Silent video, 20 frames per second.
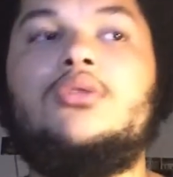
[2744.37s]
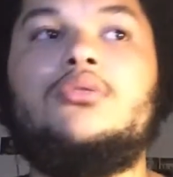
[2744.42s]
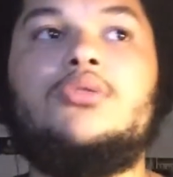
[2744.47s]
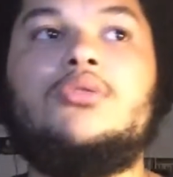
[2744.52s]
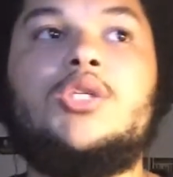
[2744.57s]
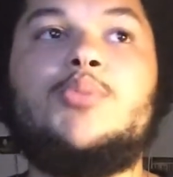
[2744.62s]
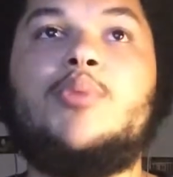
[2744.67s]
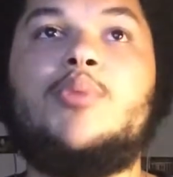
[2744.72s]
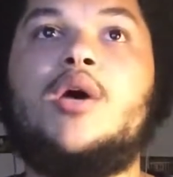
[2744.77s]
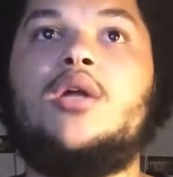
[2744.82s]

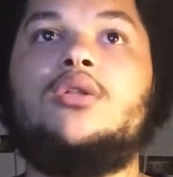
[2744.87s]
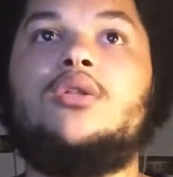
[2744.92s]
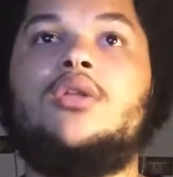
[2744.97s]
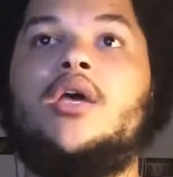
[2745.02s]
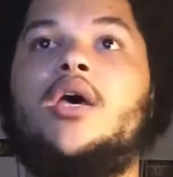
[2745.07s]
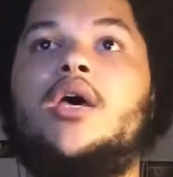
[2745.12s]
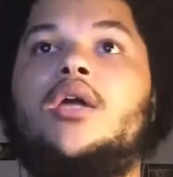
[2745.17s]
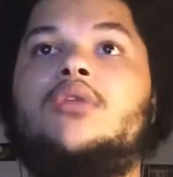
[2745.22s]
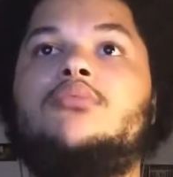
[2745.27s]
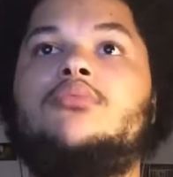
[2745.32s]
Despite
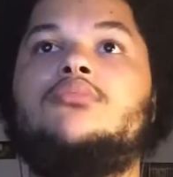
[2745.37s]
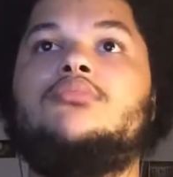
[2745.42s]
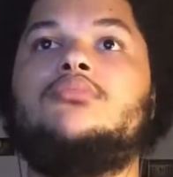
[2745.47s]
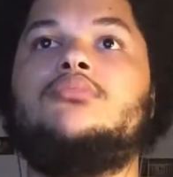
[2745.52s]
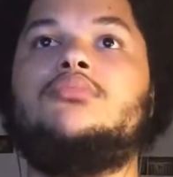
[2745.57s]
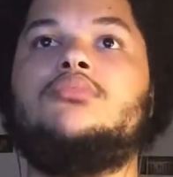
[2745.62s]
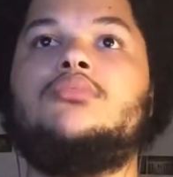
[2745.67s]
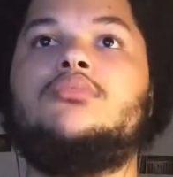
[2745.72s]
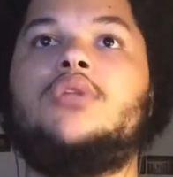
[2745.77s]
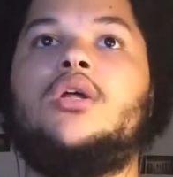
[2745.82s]
that
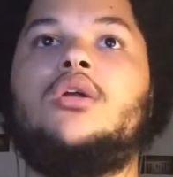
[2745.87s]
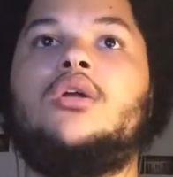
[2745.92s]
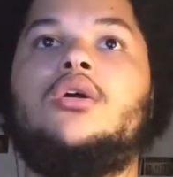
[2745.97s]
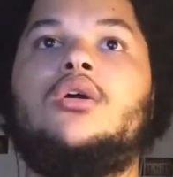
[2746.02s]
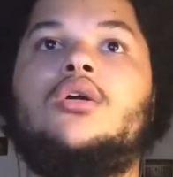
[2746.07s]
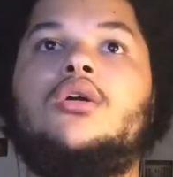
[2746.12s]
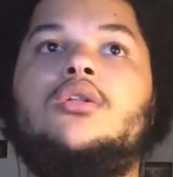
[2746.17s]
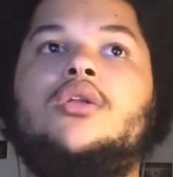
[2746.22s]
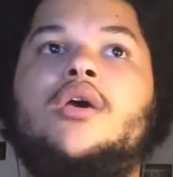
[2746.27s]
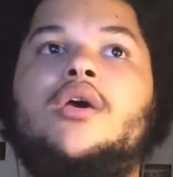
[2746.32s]

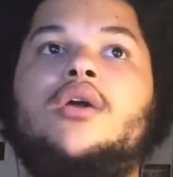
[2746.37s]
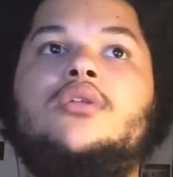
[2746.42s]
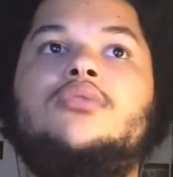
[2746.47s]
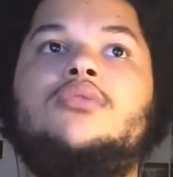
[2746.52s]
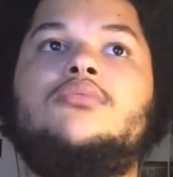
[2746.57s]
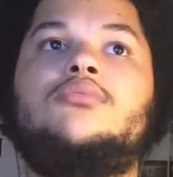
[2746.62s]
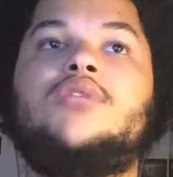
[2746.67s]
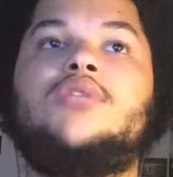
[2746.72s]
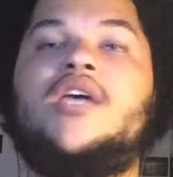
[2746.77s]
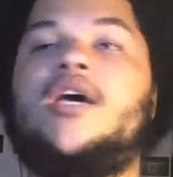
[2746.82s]

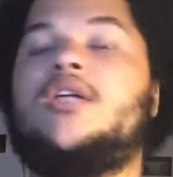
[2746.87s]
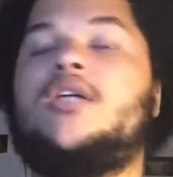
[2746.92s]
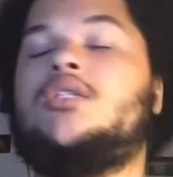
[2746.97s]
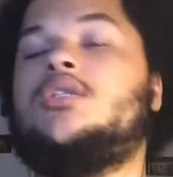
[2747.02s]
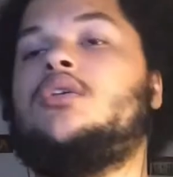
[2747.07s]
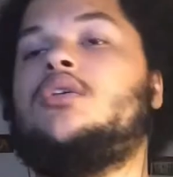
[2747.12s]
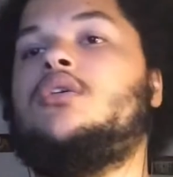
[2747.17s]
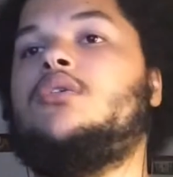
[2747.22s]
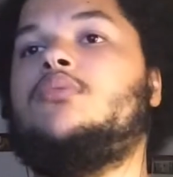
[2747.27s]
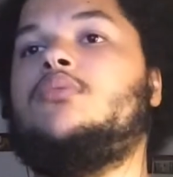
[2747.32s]
tag
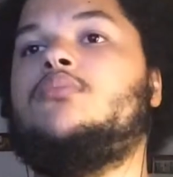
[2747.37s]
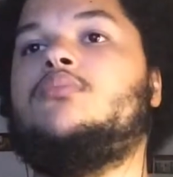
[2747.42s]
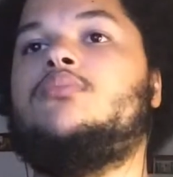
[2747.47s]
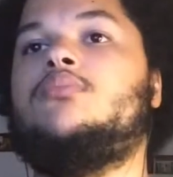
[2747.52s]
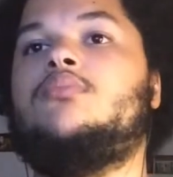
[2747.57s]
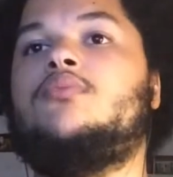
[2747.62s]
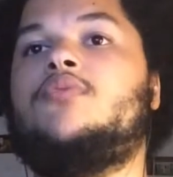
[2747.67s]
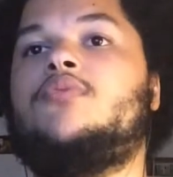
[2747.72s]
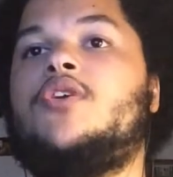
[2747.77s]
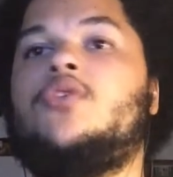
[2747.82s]
team
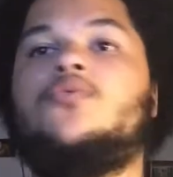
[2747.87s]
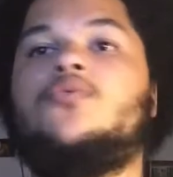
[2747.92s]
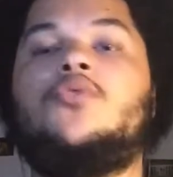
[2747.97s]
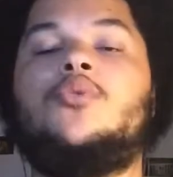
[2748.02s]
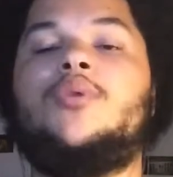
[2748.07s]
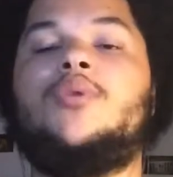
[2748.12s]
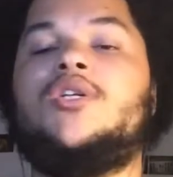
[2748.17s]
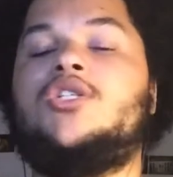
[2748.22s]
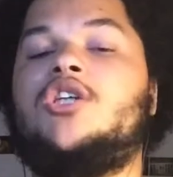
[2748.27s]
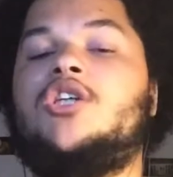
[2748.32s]
Fatal
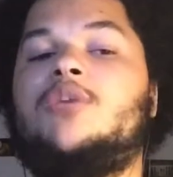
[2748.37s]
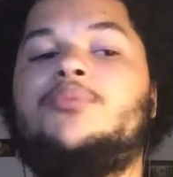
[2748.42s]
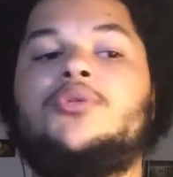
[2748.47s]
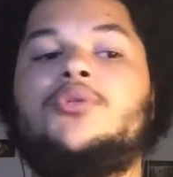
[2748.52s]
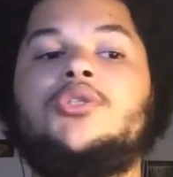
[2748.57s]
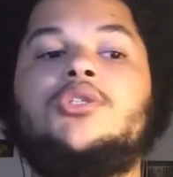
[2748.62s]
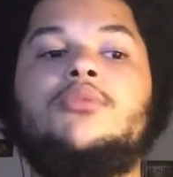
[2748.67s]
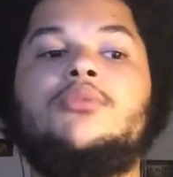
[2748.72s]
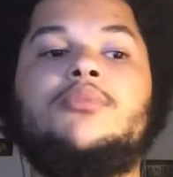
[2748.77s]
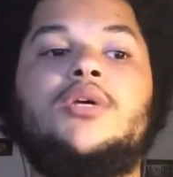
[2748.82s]
4-Way
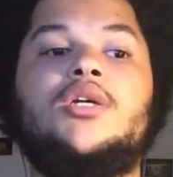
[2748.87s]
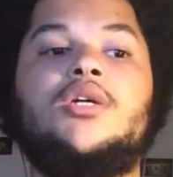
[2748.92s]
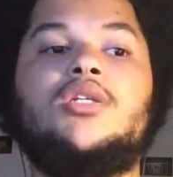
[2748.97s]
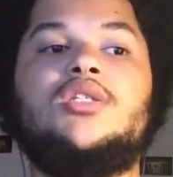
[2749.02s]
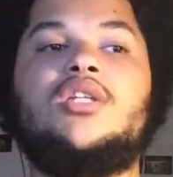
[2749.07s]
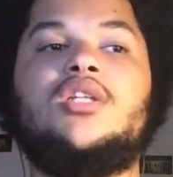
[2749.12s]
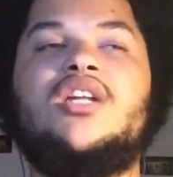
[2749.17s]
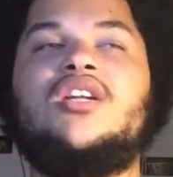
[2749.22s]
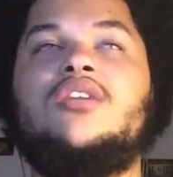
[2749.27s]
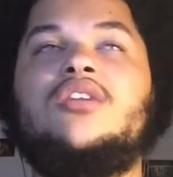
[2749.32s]
Championship match.
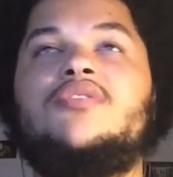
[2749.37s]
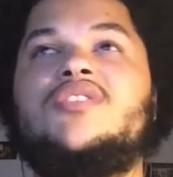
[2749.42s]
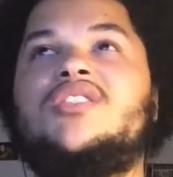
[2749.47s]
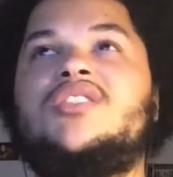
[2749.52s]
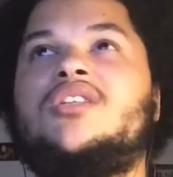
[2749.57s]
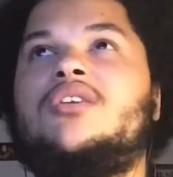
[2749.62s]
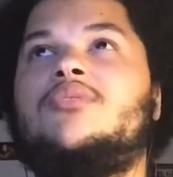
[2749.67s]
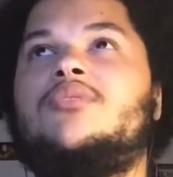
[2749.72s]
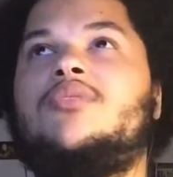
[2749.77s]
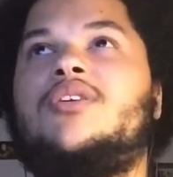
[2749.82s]
That didn't
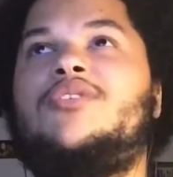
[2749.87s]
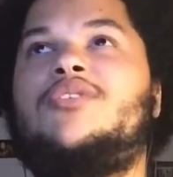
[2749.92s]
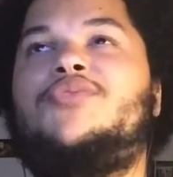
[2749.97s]
sound right.